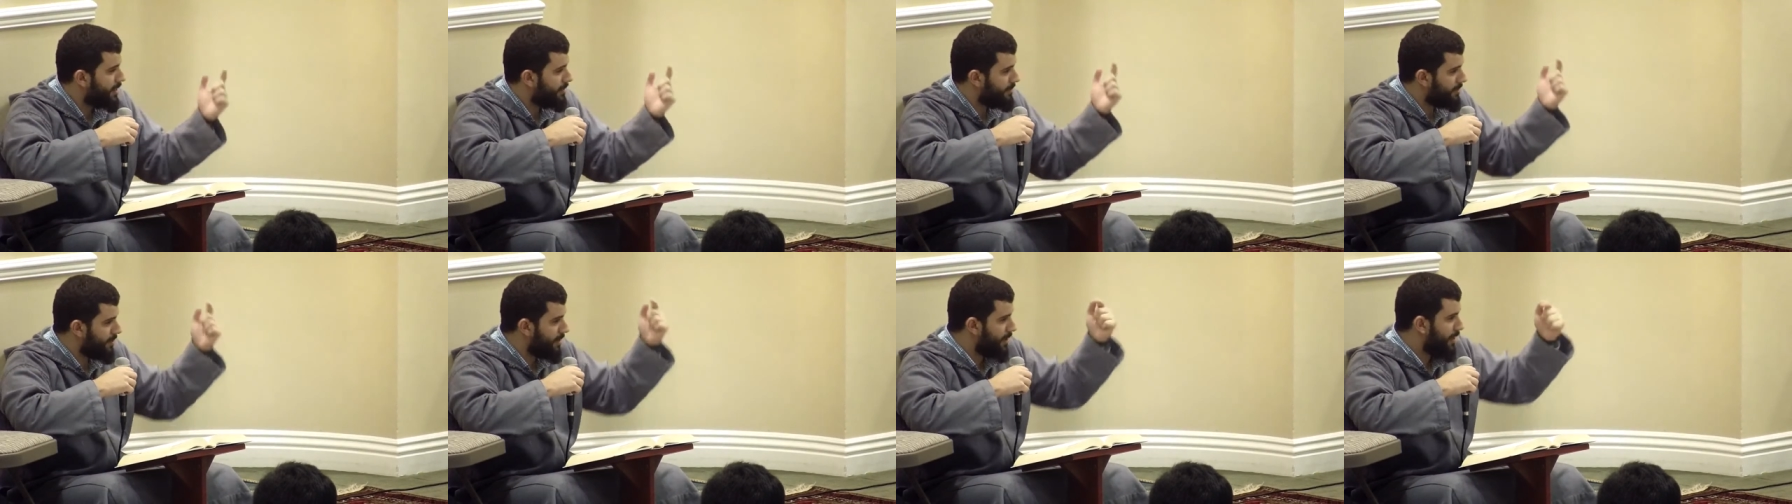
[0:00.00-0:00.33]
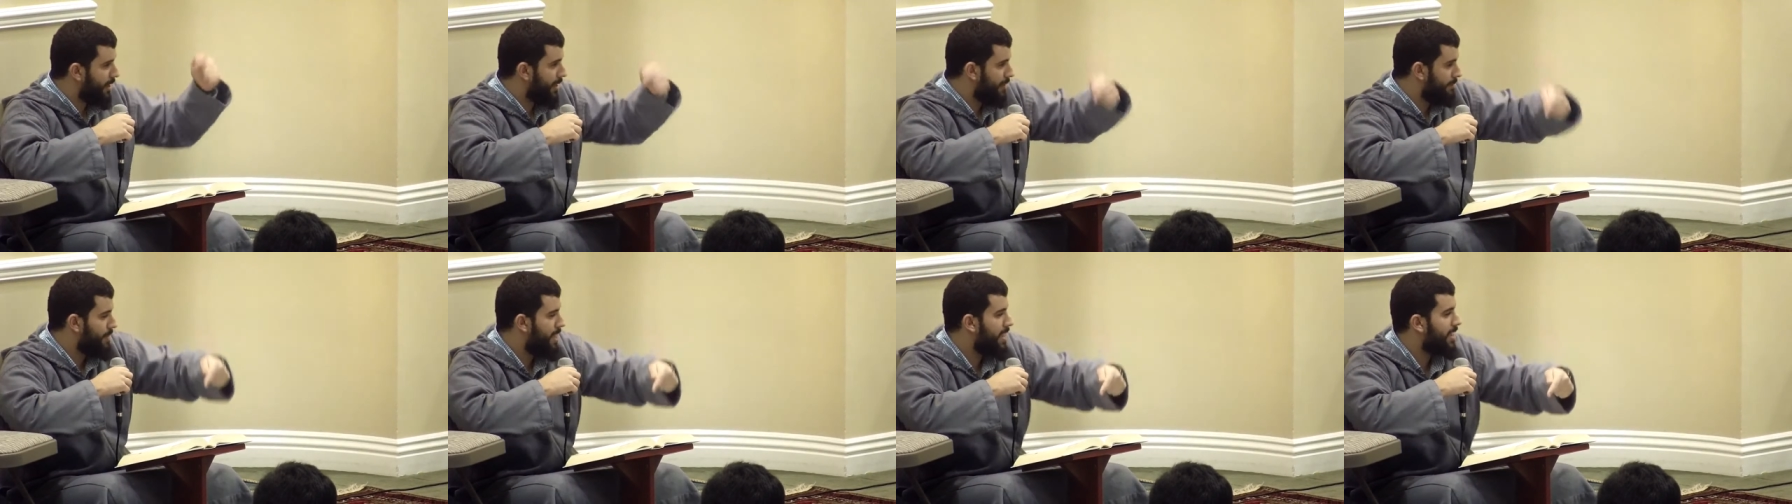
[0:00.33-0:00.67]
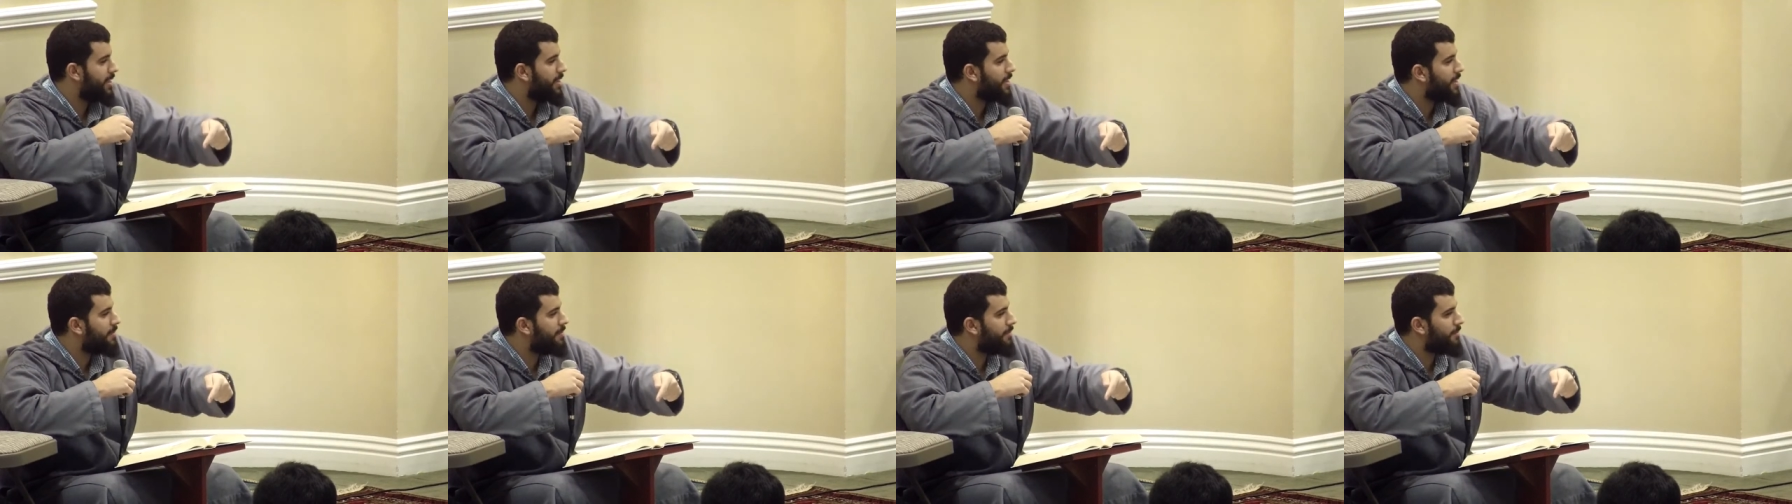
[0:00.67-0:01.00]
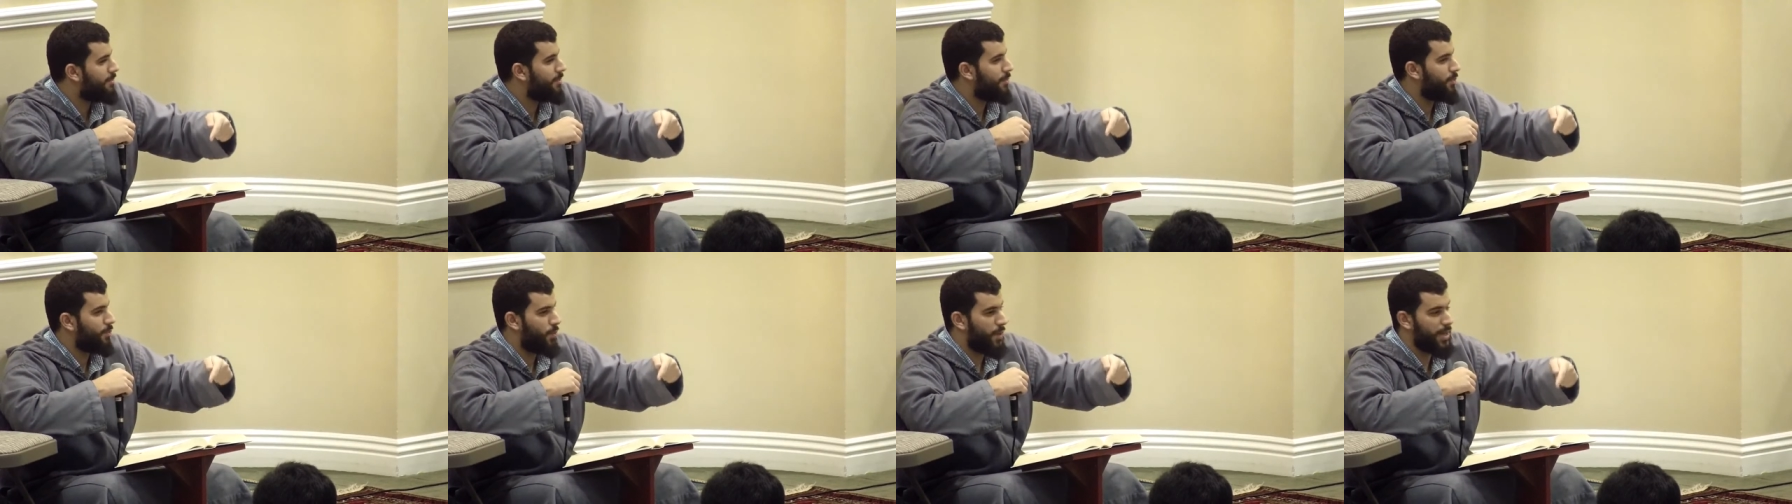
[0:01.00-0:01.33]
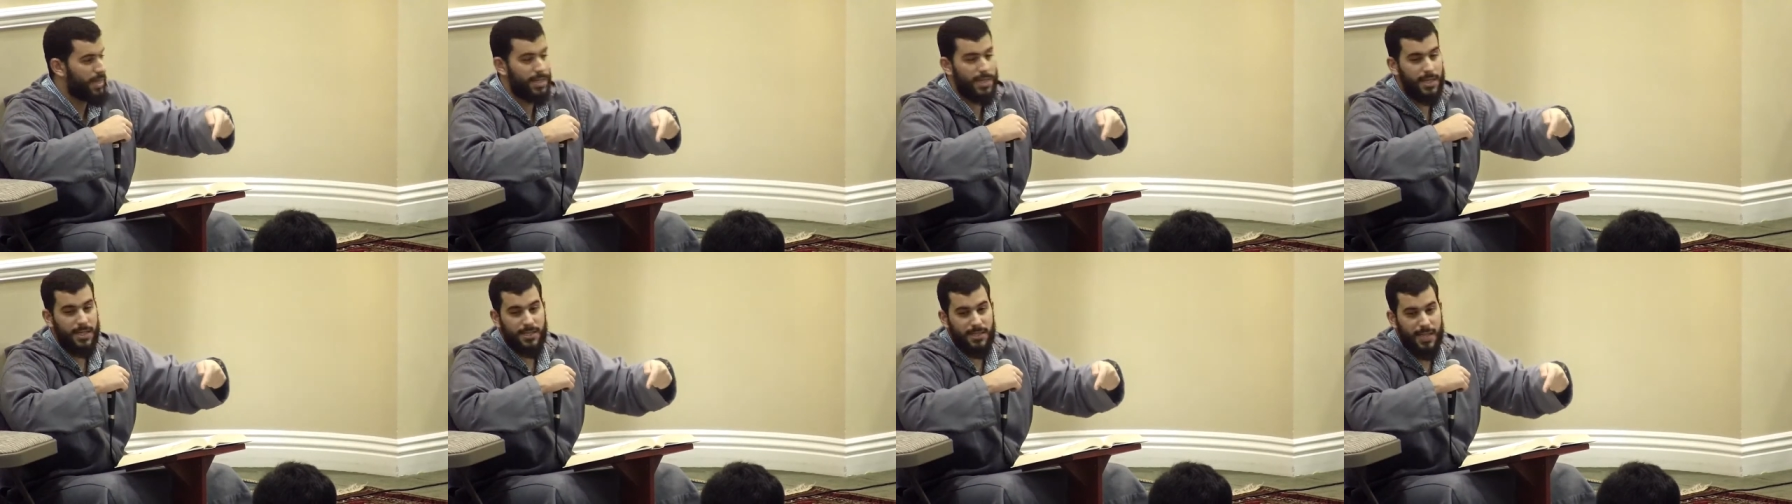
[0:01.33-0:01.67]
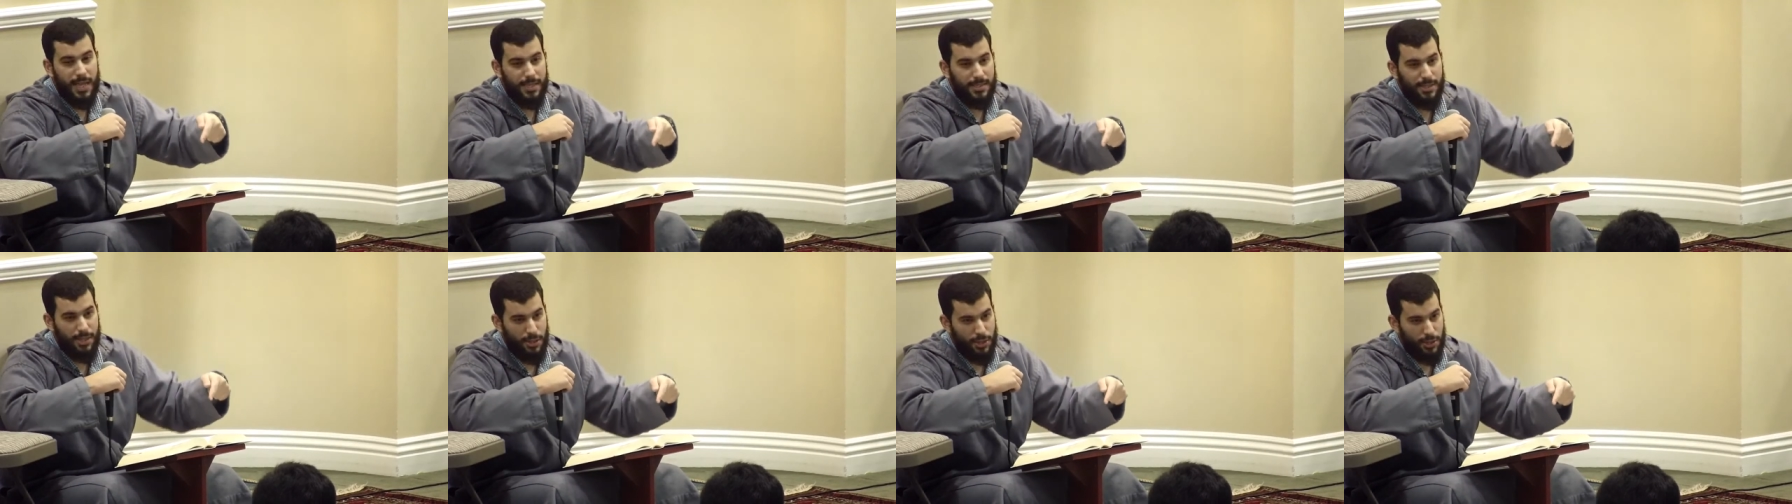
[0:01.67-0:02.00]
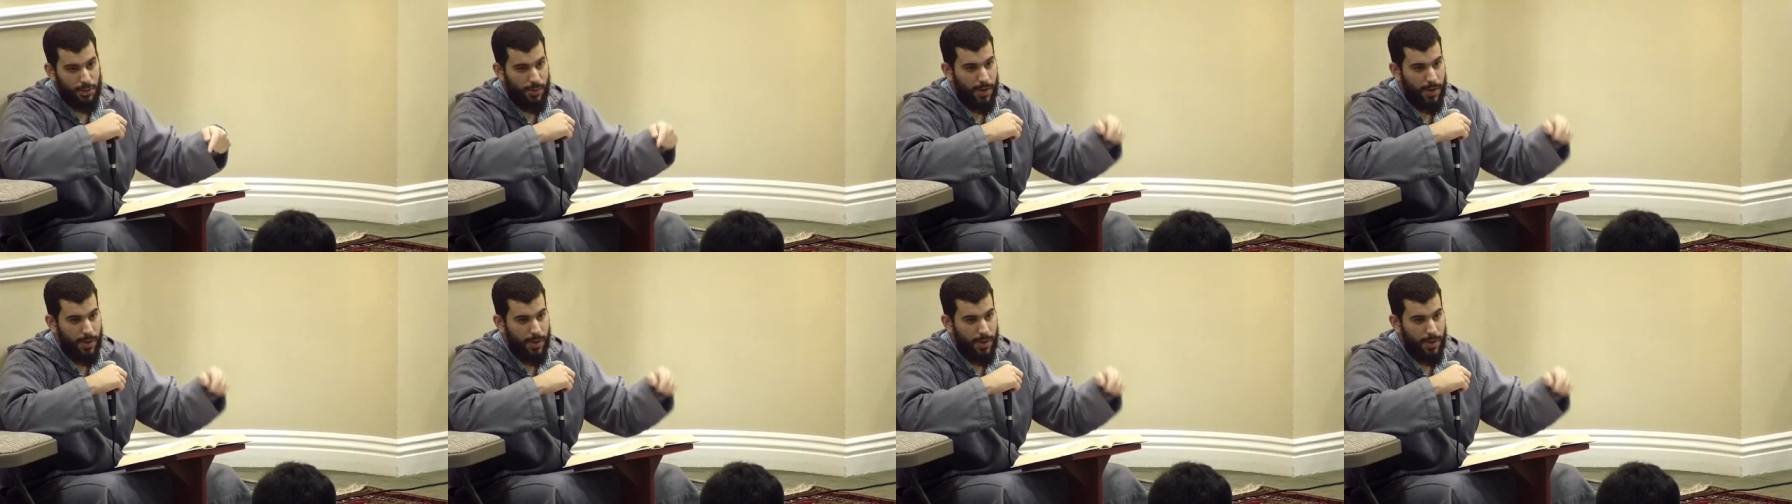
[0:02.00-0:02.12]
and, and make them witness